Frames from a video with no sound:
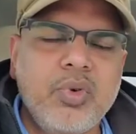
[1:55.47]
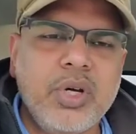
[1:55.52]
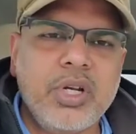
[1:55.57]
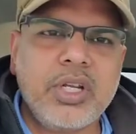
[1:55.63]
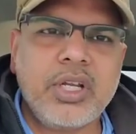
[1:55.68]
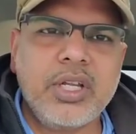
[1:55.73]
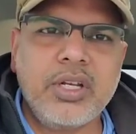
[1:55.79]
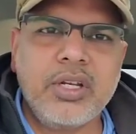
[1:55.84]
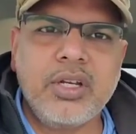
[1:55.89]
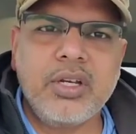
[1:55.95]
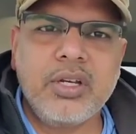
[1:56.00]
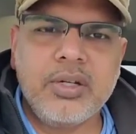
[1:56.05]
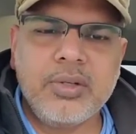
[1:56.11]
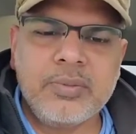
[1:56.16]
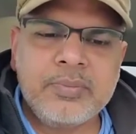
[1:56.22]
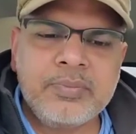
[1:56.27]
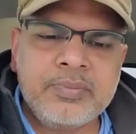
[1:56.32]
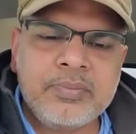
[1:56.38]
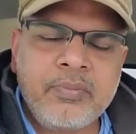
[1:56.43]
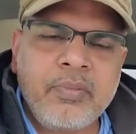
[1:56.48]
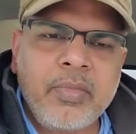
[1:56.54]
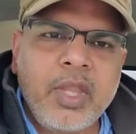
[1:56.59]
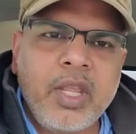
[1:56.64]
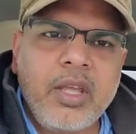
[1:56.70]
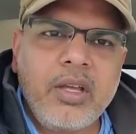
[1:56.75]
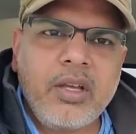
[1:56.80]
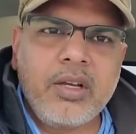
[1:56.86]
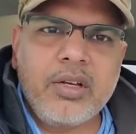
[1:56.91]
work in
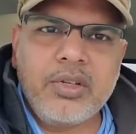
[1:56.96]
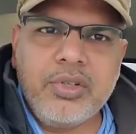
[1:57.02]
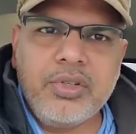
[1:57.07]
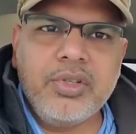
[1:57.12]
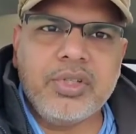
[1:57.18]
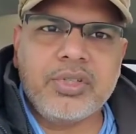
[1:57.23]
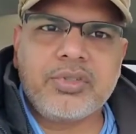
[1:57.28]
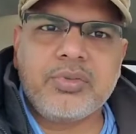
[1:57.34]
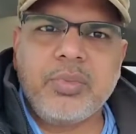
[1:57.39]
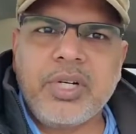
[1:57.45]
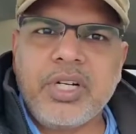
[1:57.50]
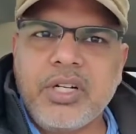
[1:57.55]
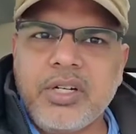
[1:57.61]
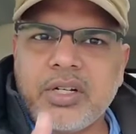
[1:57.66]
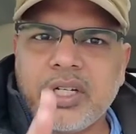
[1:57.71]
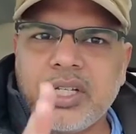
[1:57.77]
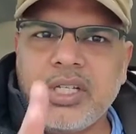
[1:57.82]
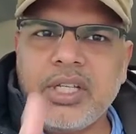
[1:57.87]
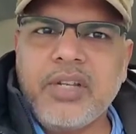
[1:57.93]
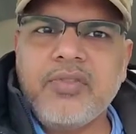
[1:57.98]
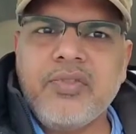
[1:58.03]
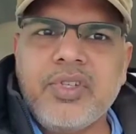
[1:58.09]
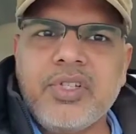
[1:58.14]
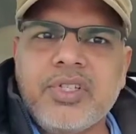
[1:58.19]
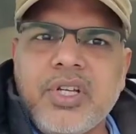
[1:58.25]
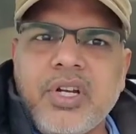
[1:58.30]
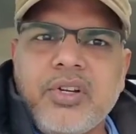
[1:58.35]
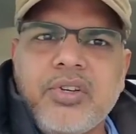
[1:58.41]
US. But the TN
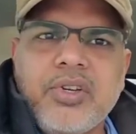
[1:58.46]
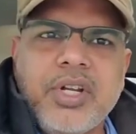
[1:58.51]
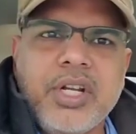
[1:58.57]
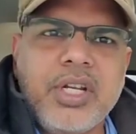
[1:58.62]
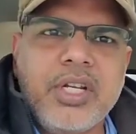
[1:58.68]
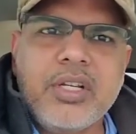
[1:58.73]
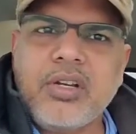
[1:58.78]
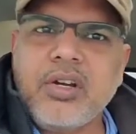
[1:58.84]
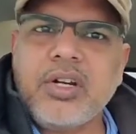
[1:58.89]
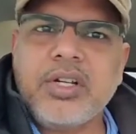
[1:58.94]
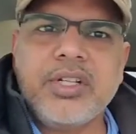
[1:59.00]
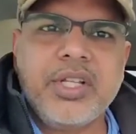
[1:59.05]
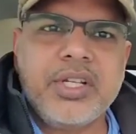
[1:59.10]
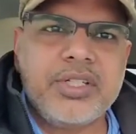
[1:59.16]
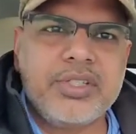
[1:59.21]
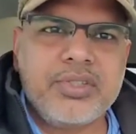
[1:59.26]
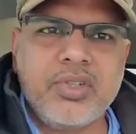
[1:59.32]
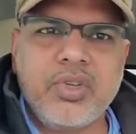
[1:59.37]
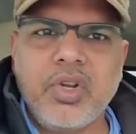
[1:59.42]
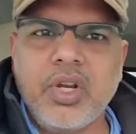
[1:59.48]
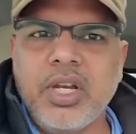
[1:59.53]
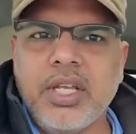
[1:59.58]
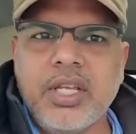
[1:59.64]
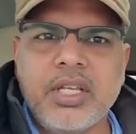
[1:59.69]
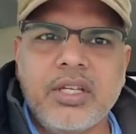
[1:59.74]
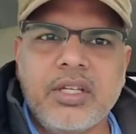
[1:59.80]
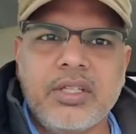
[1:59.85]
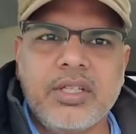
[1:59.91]
visa to green card, there is no
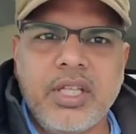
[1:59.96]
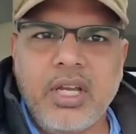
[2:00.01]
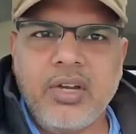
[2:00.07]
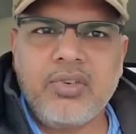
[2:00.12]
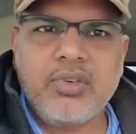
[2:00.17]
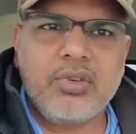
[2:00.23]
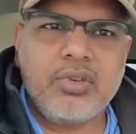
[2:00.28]
link. They have